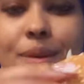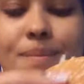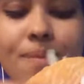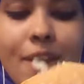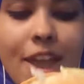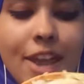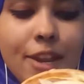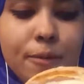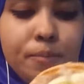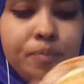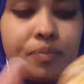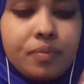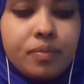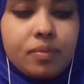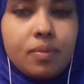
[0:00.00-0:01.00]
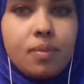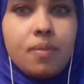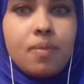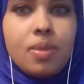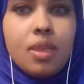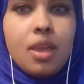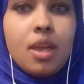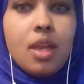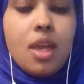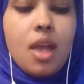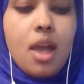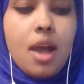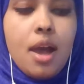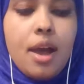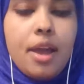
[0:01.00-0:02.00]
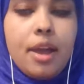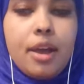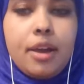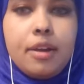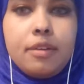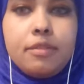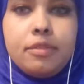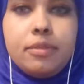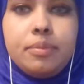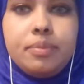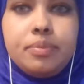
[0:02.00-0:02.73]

their bread. I have